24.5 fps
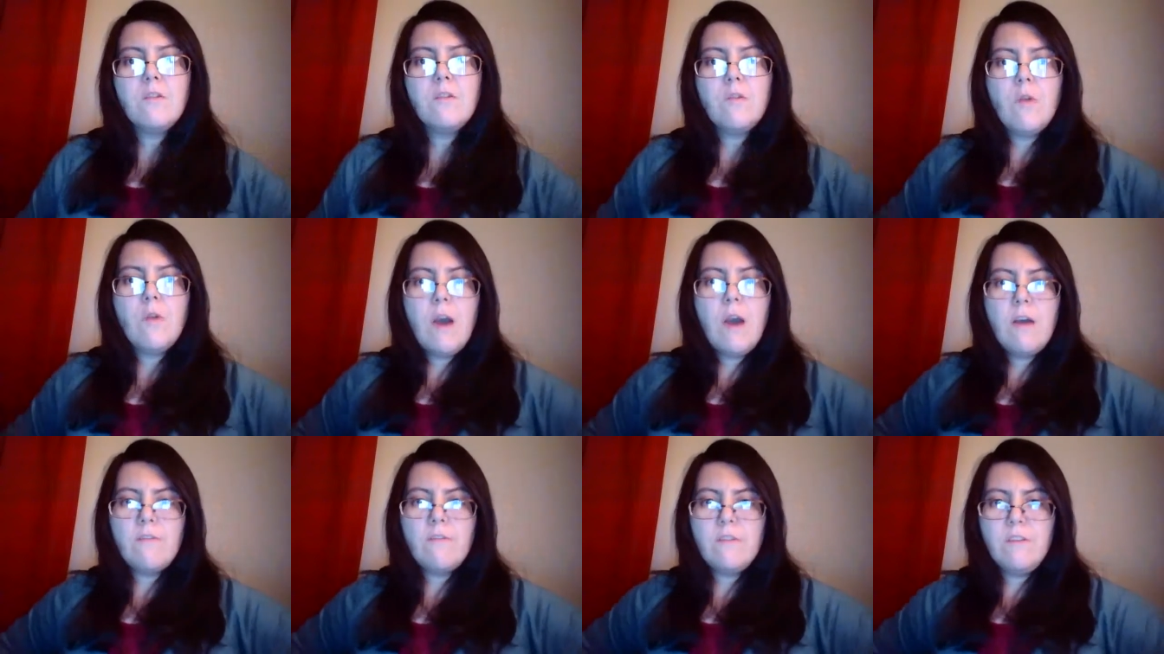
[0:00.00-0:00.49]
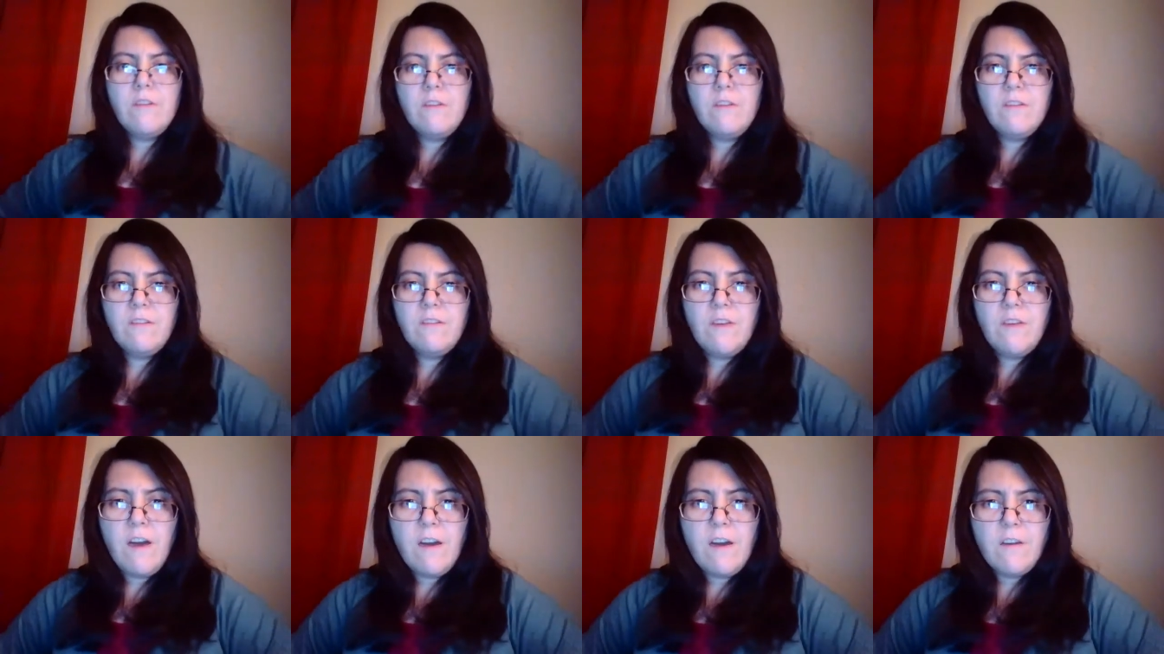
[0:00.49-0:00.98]
You have a
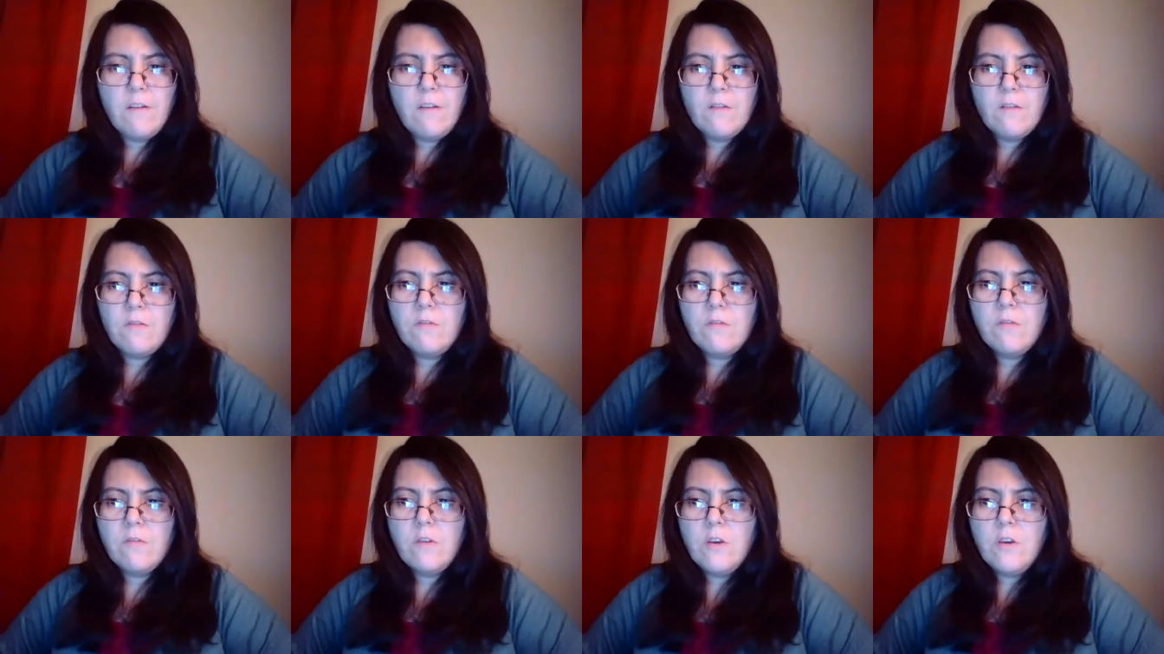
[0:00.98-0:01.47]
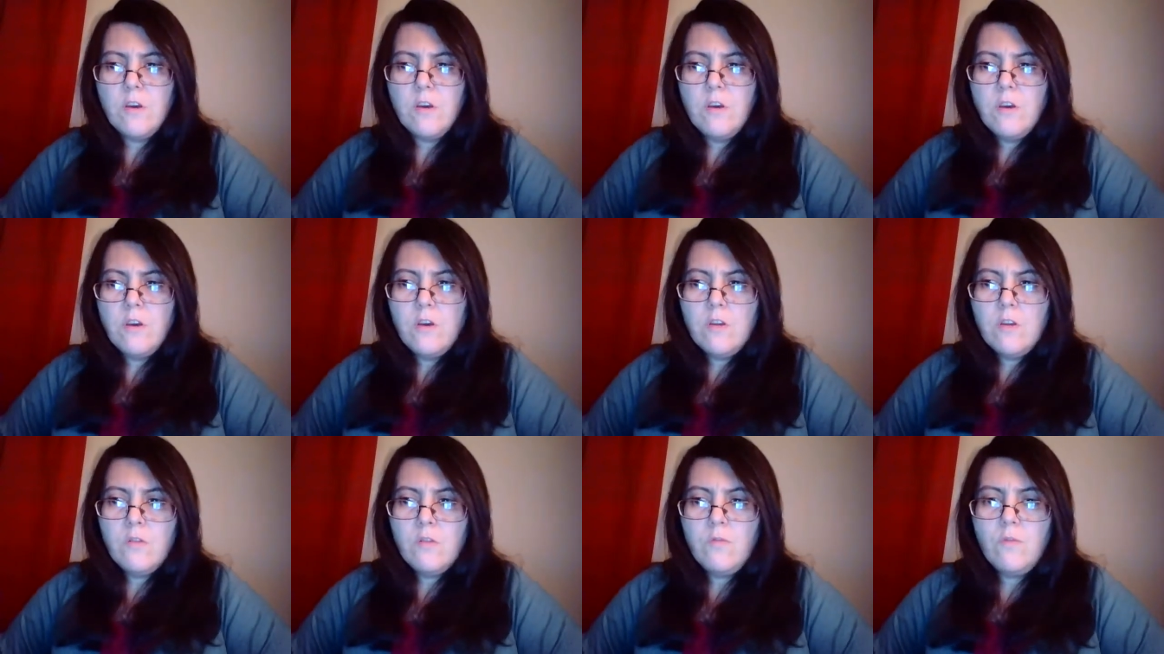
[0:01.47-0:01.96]
desire
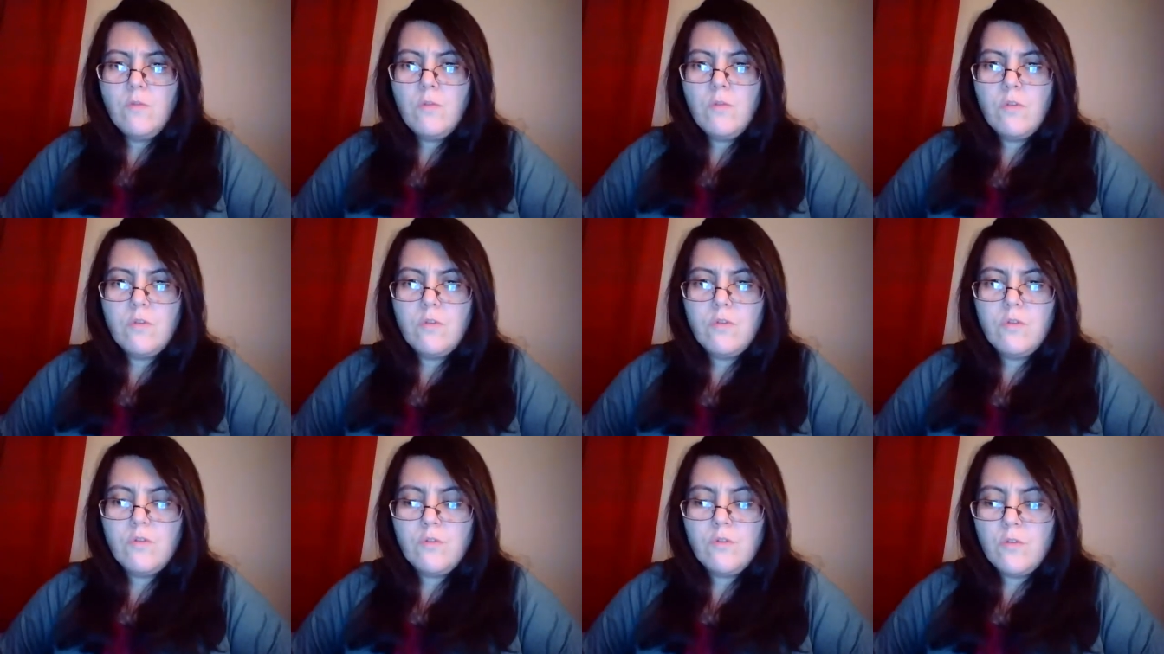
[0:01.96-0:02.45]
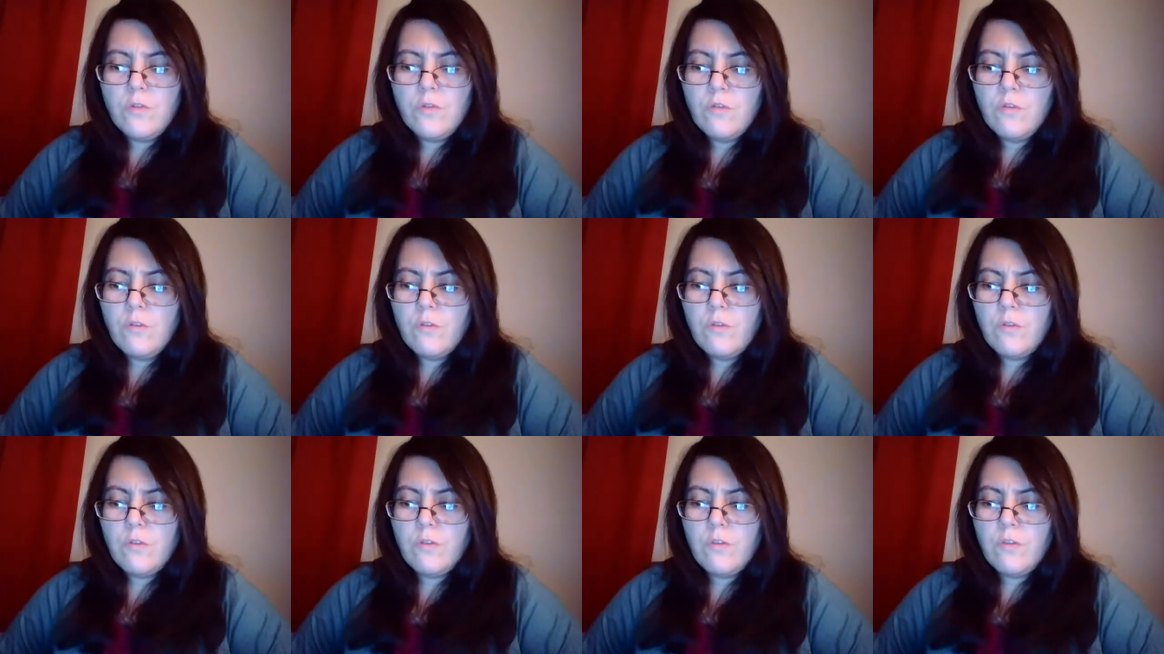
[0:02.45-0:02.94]
to control
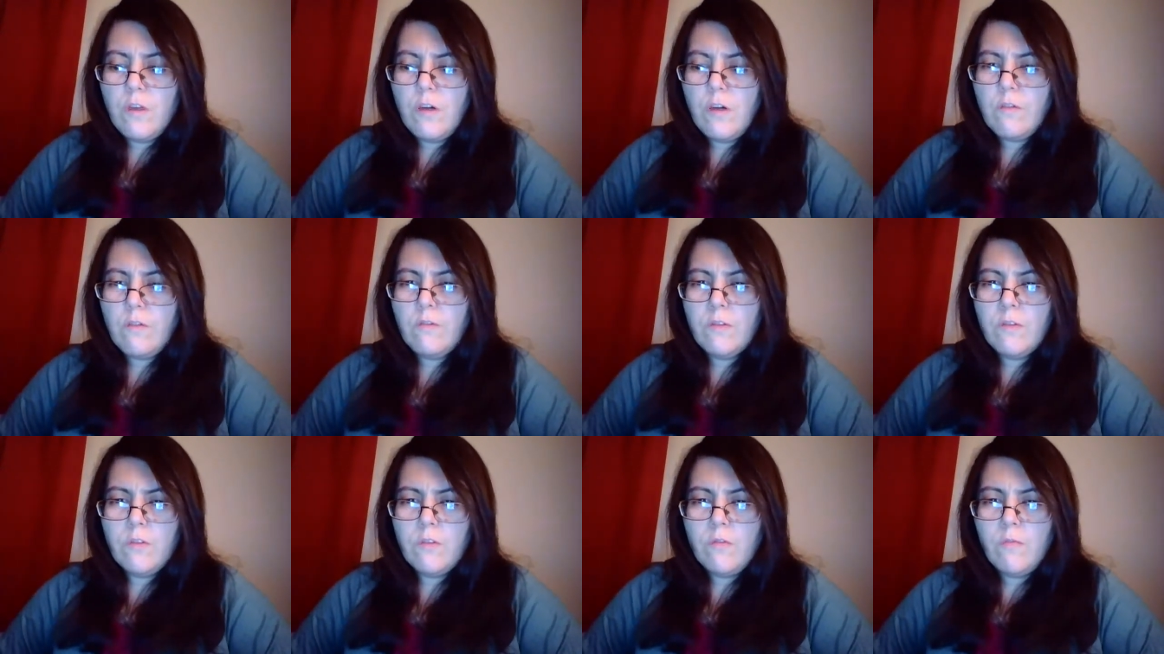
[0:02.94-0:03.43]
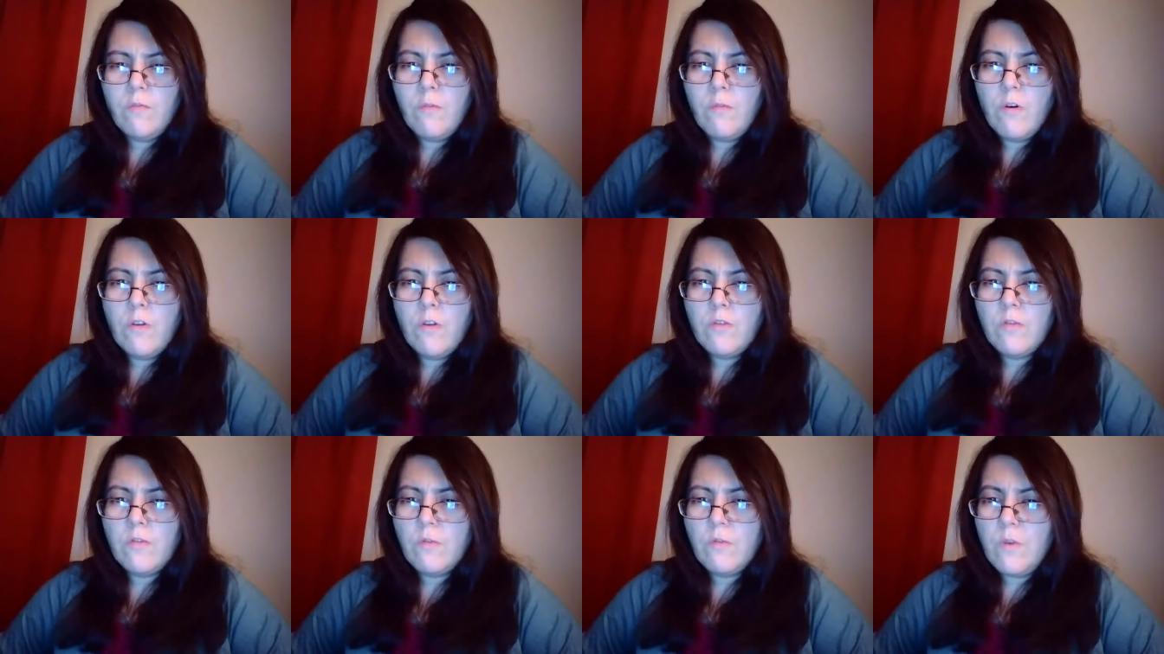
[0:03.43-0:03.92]
yourself, or to
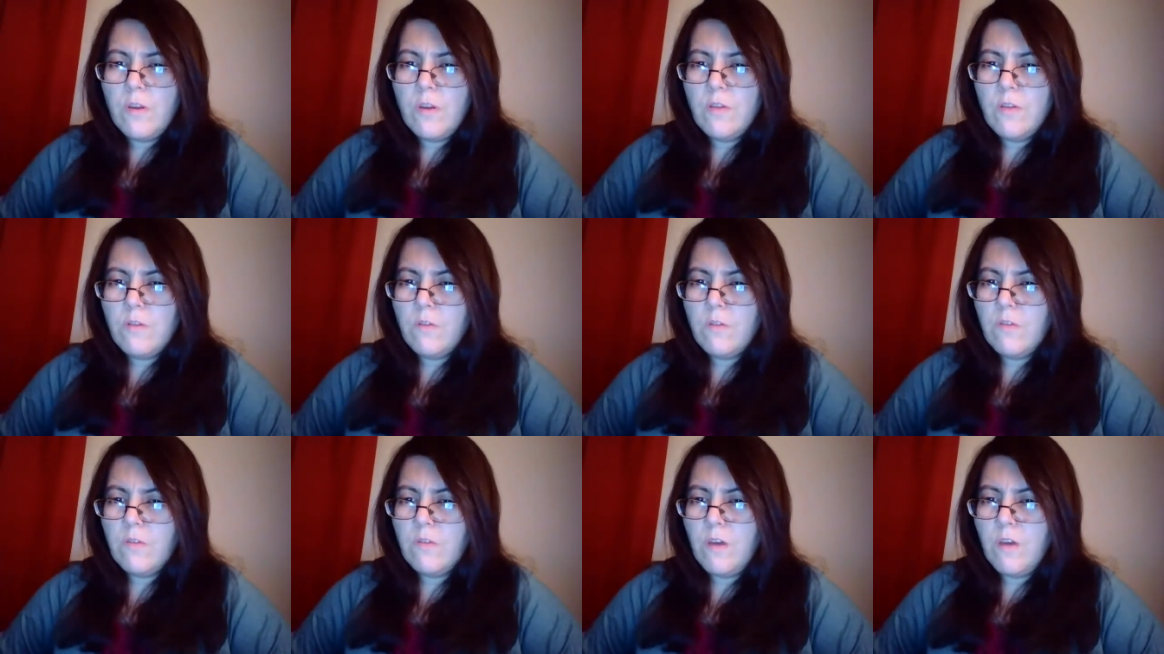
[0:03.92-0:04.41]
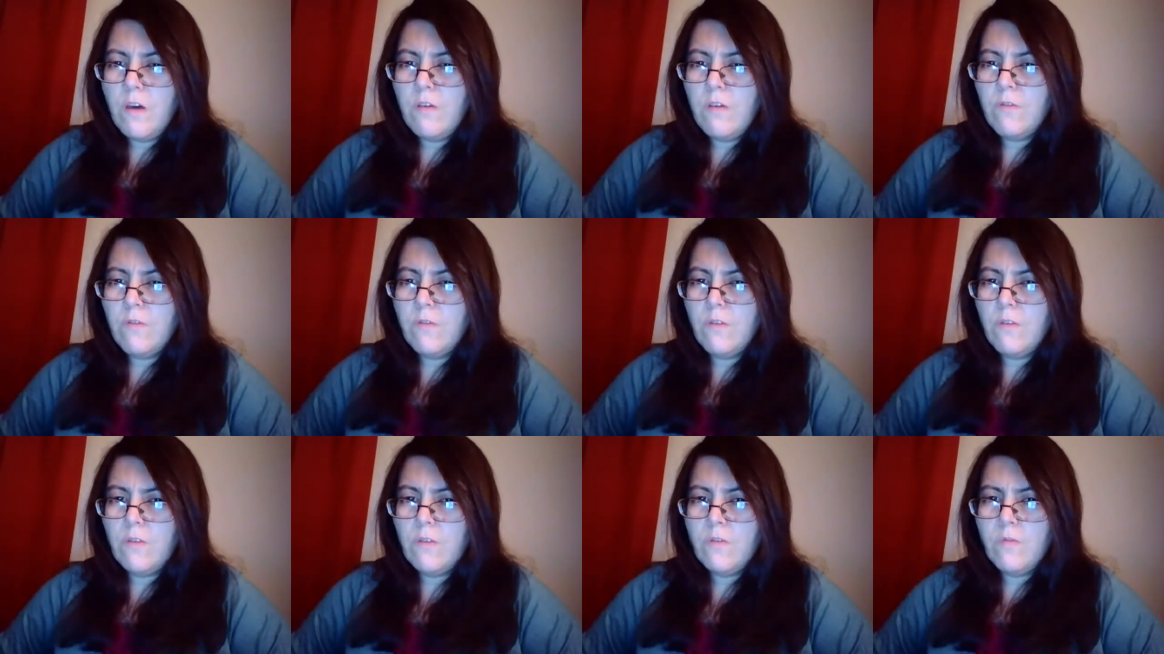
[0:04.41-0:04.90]
moderate
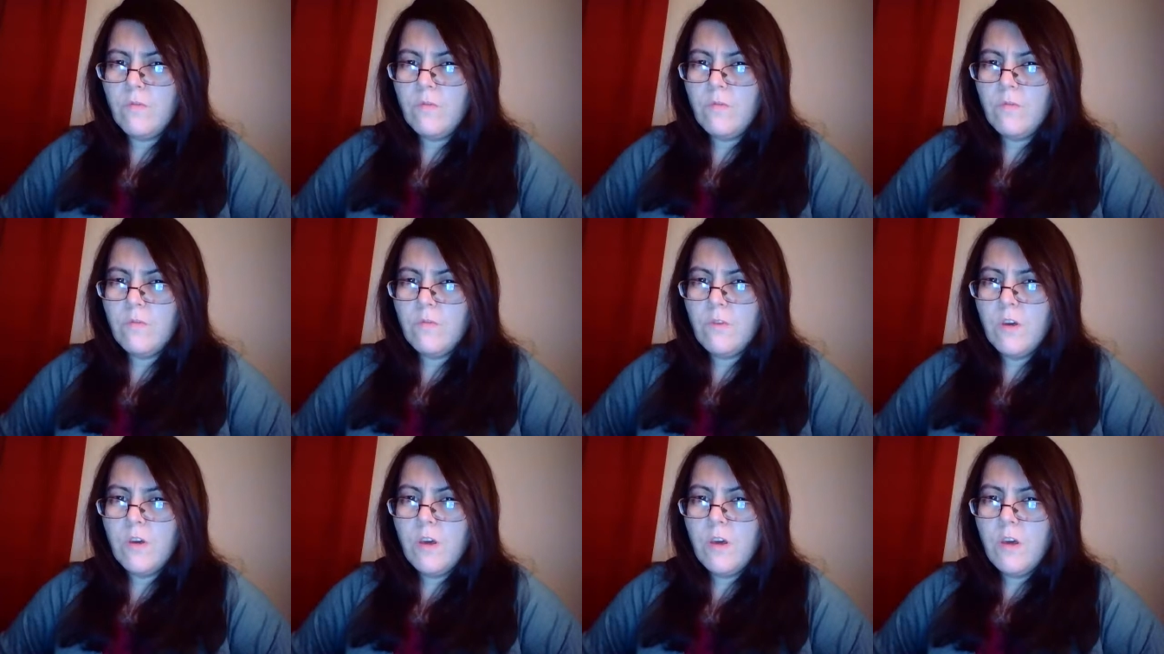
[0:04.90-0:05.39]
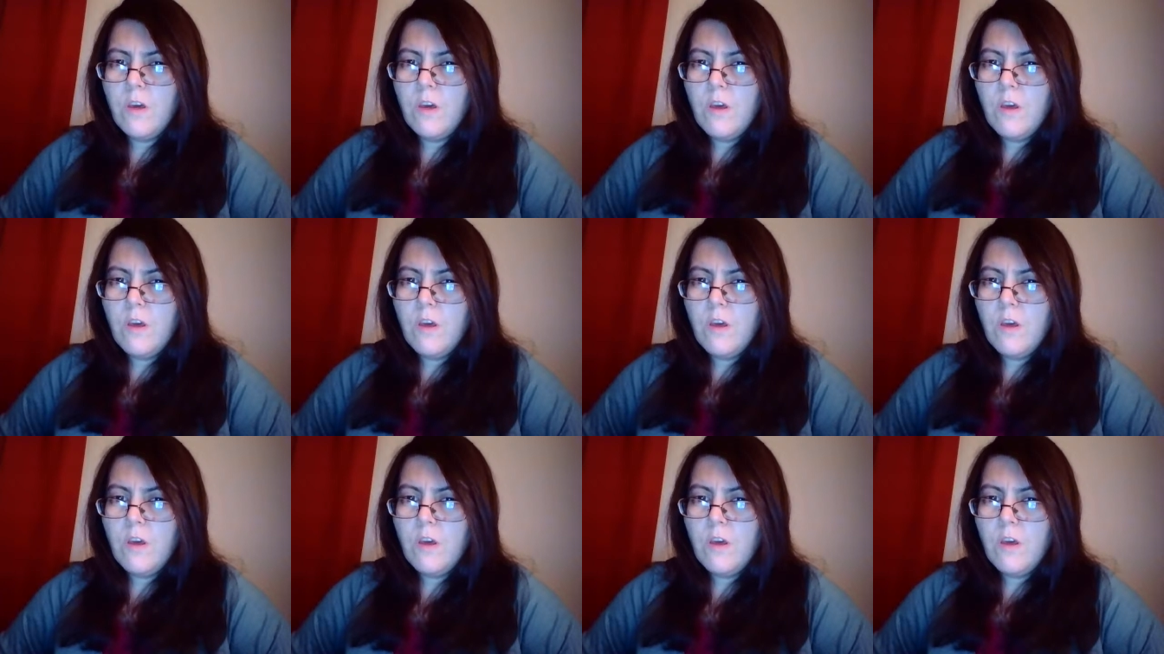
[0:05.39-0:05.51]
yourself, or to